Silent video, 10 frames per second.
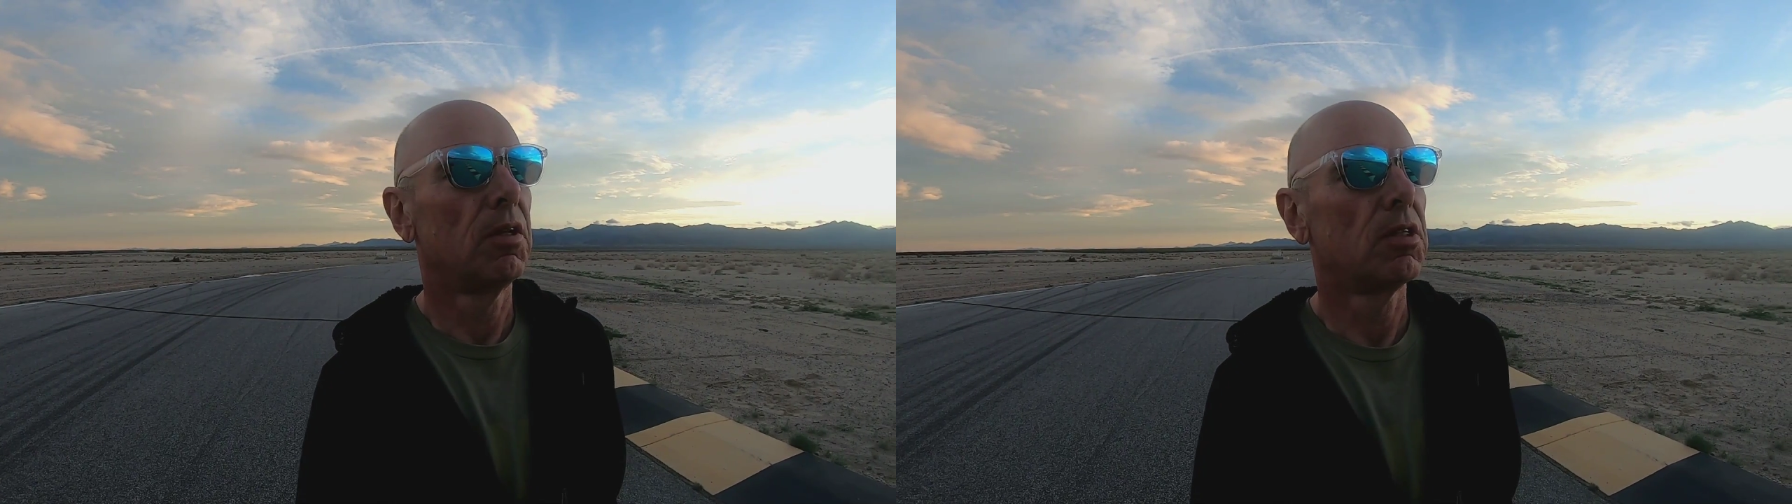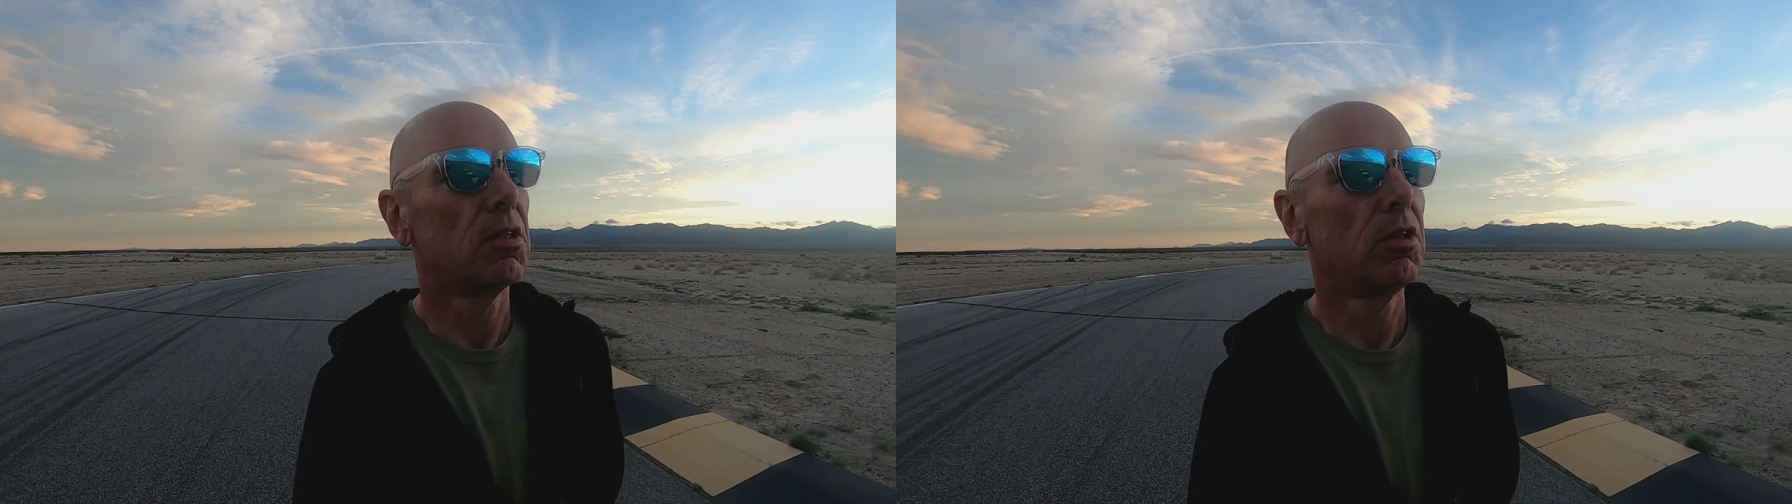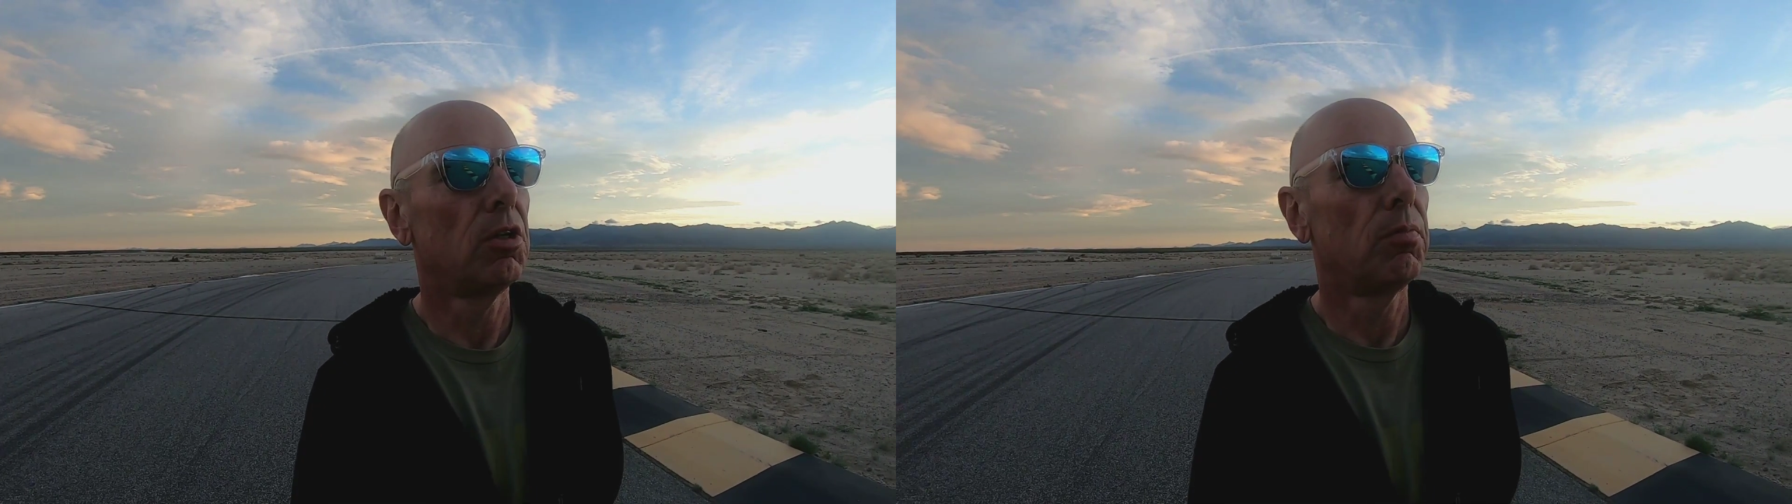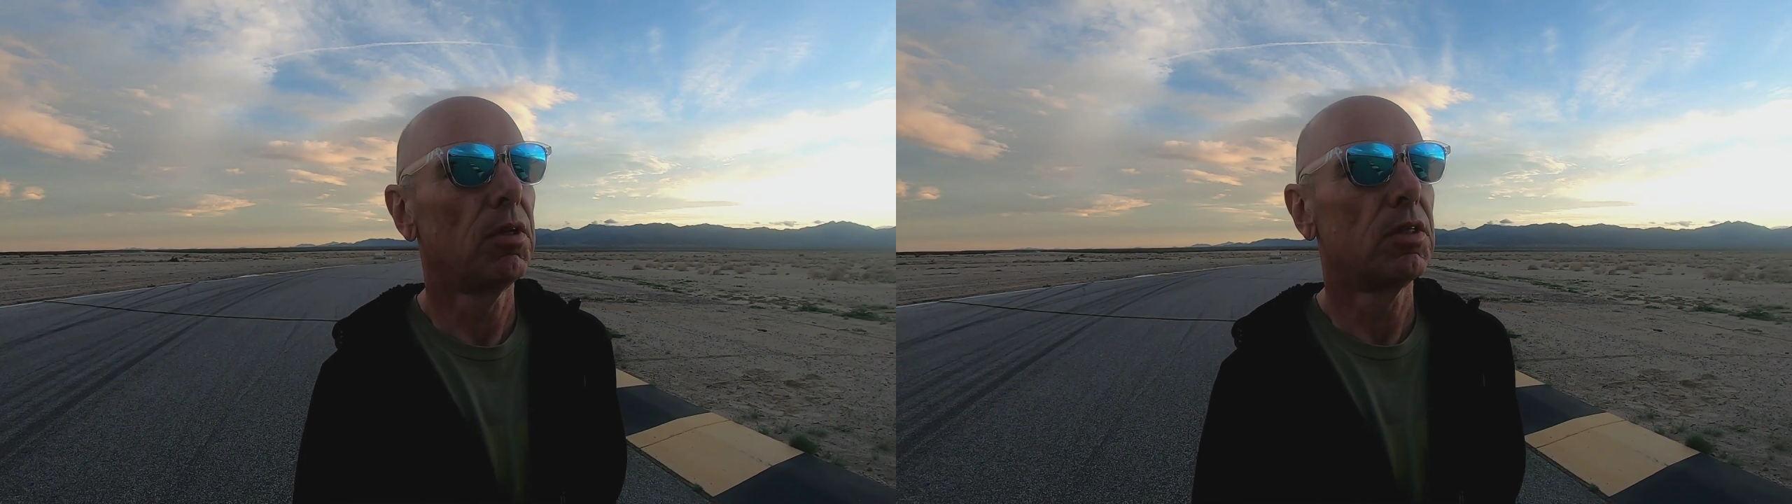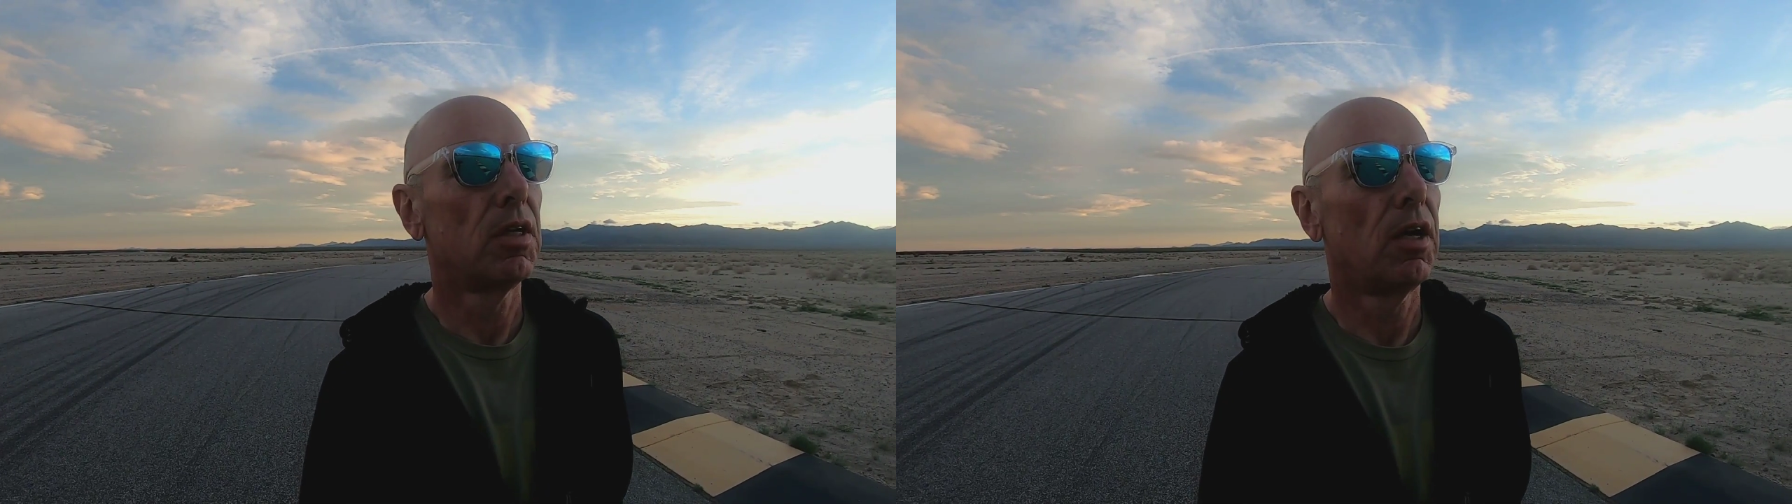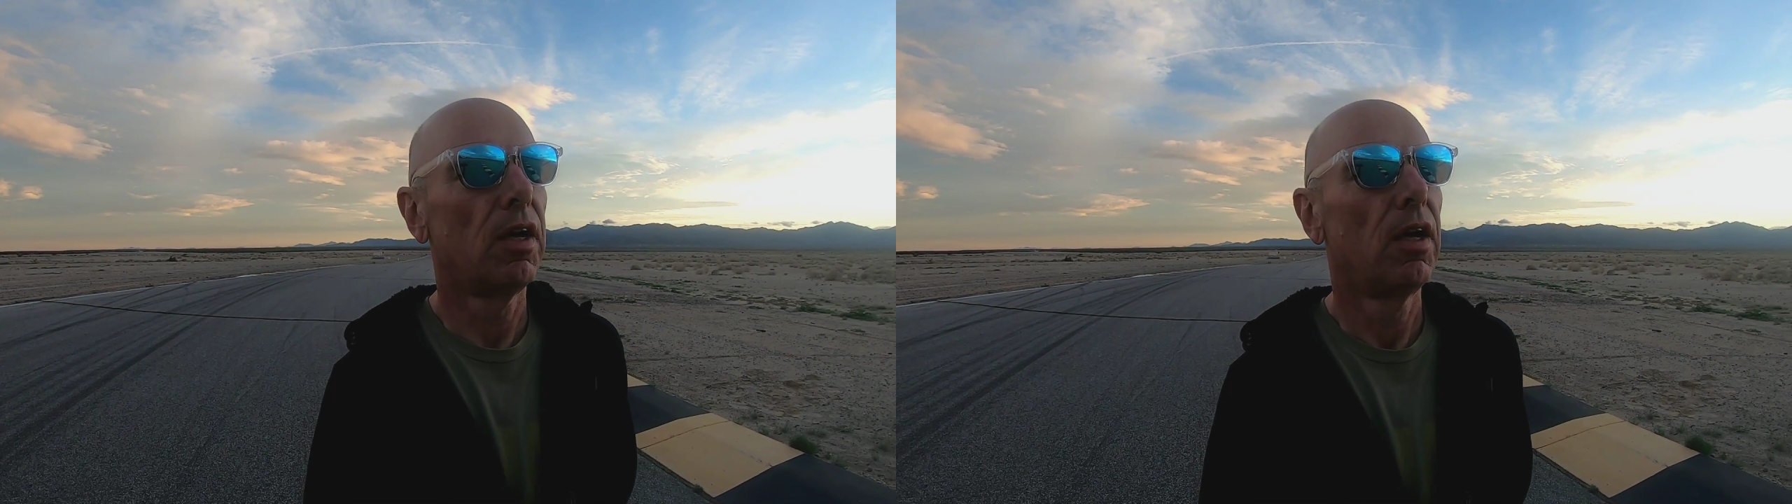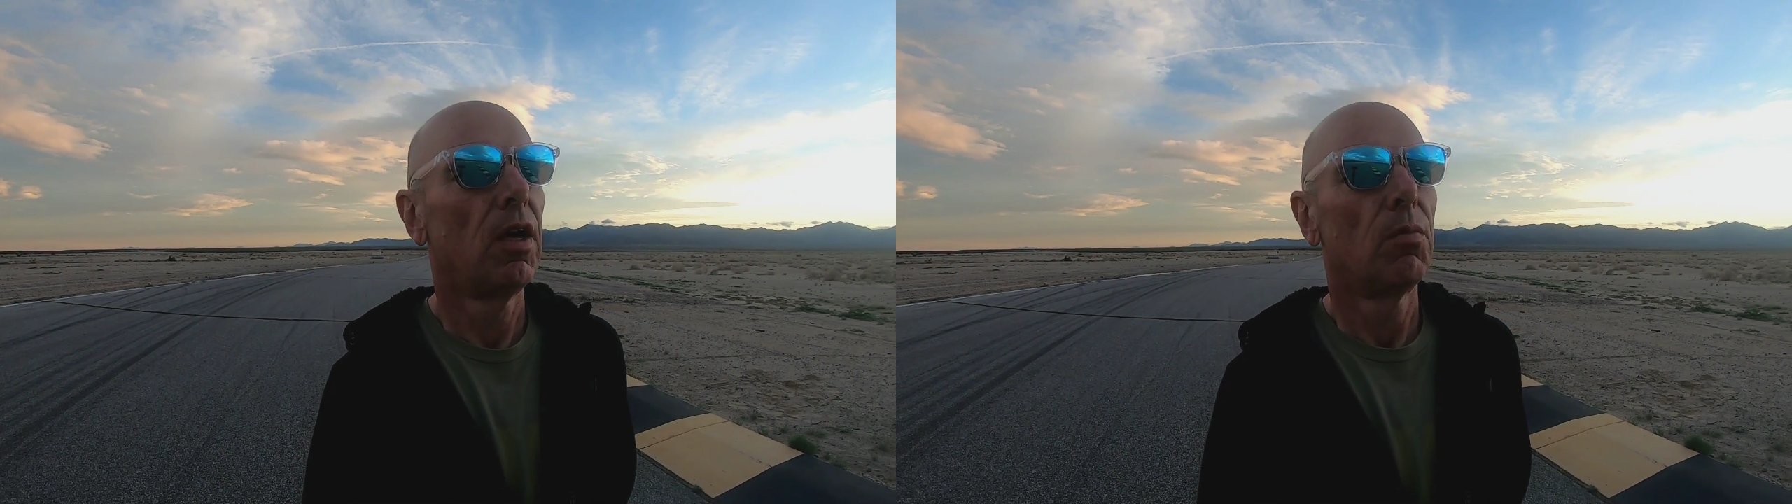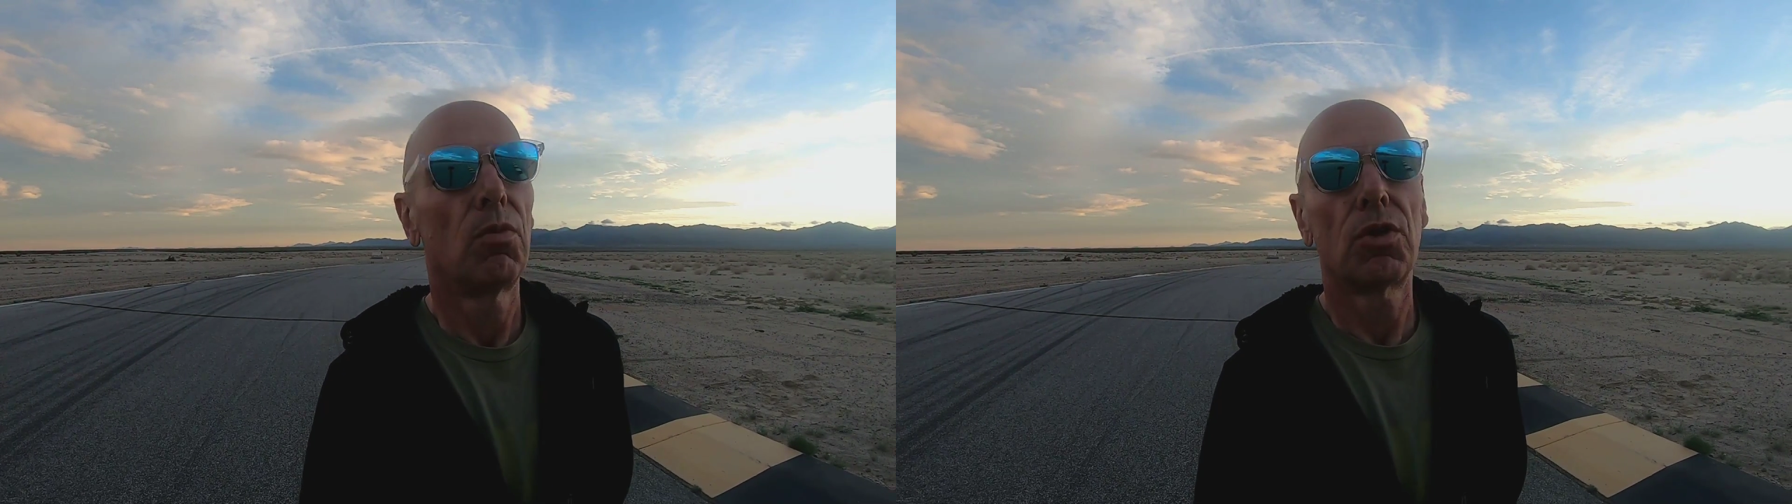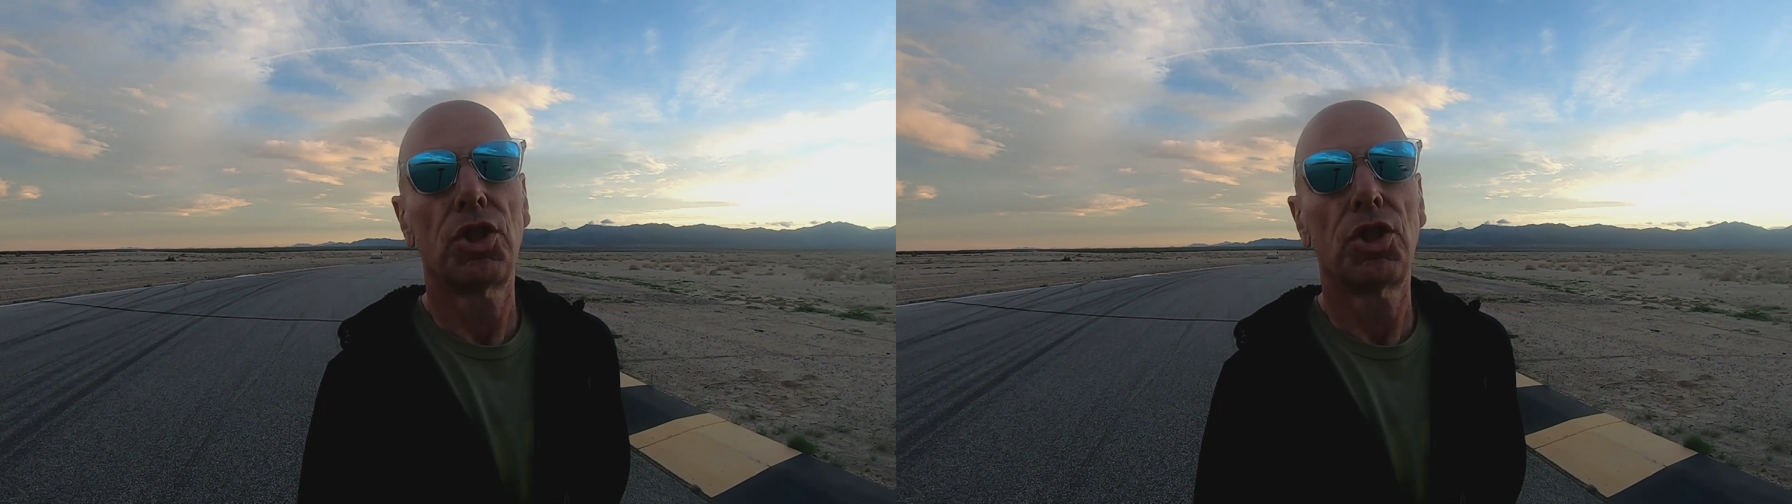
that's a little bit more